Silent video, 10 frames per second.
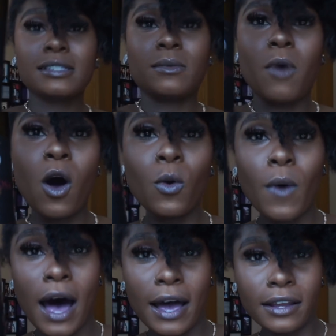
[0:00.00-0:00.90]
some
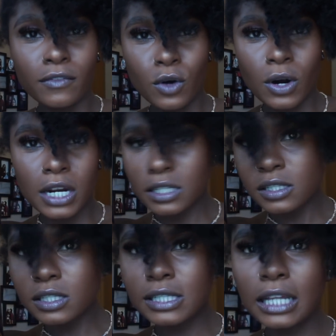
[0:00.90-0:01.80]
wine, of
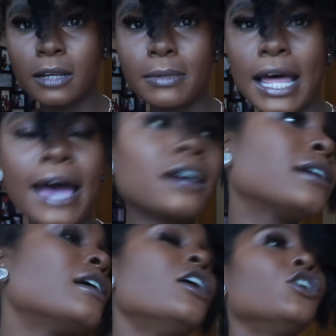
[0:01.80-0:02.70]
course, Stella
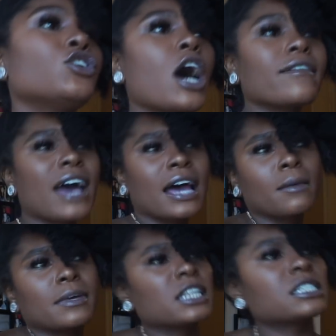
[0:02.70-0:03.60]
Black. You know, I've kind
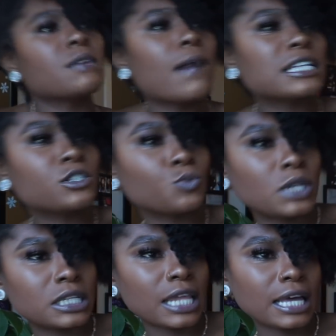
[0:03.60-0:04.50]
of been into my
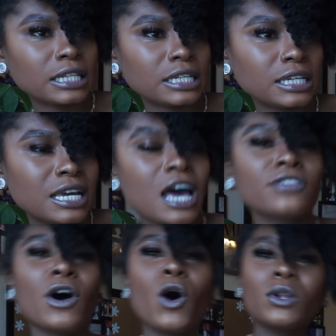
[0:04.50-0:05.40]
sweet lately.
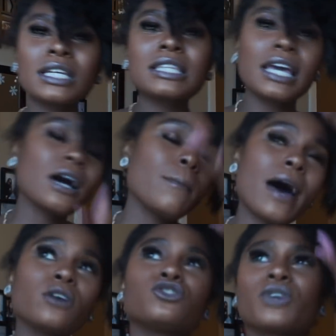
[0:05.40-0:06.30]
The only thing
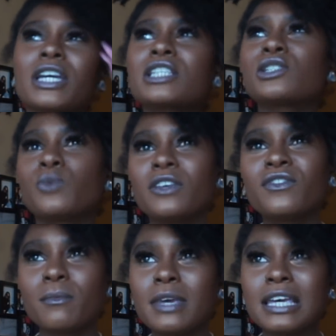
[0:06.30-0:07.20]
about drinking sweet
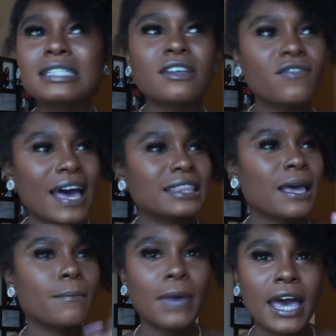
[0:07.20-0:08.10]
for me is the fact
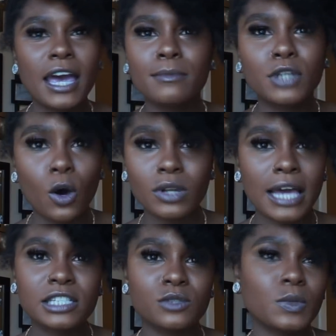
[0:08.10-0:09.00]
that babe don't
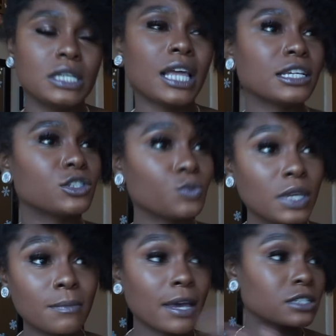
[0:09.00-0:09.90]
like sweet. Like,
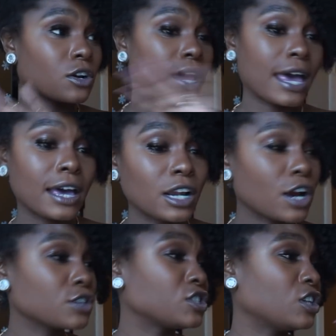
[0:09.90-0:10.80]
sweet makes her head
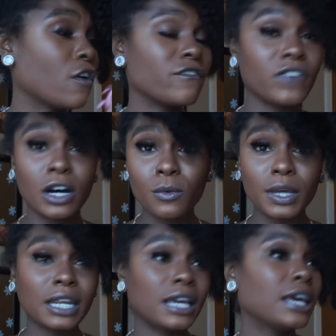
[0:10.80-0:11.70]
hurt. She don't fuck
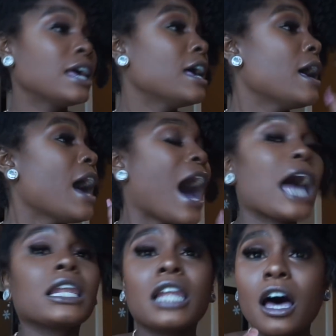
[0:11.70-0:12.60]
with it.
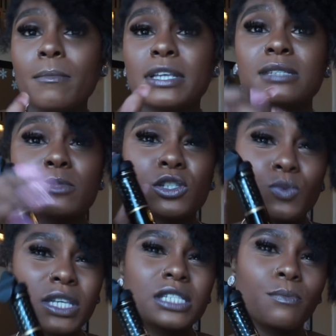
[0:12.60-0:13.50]
I love me some
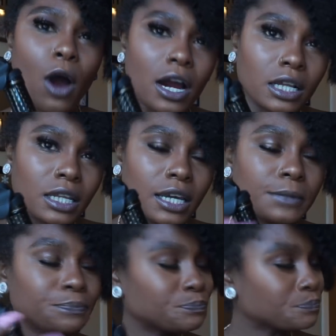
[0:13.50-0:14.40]
sweet sparkling.